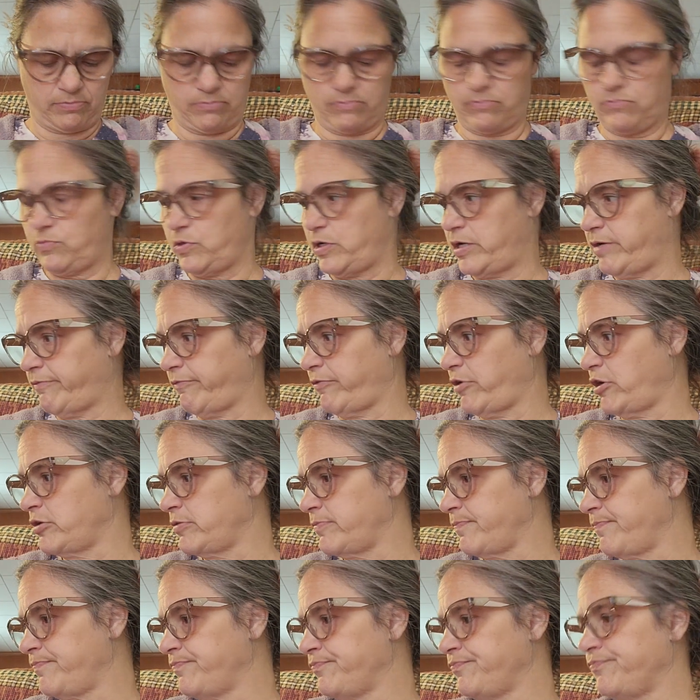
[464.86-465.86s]
whatever,
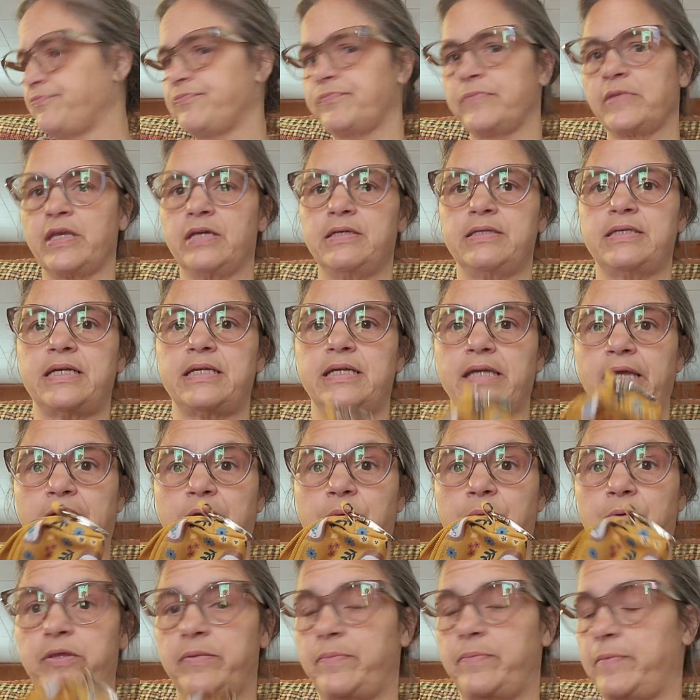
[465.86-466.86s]
because I take
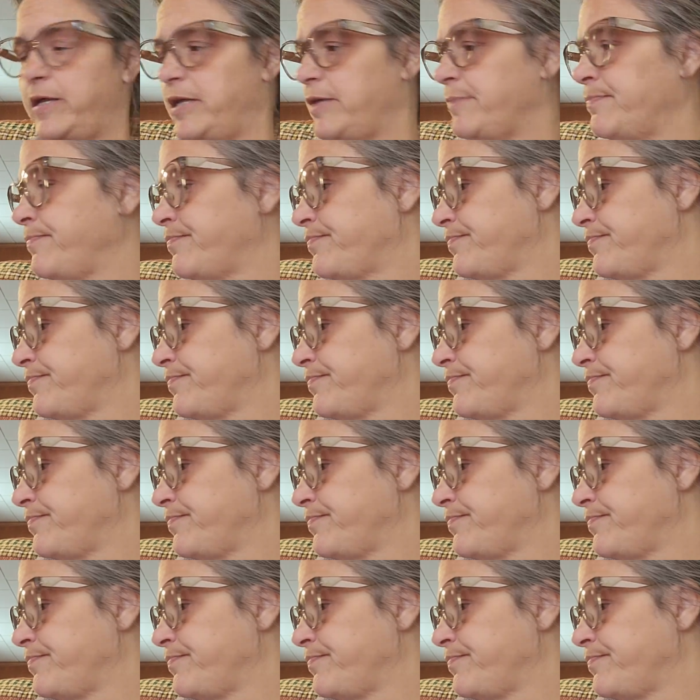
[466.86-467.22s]
it with me.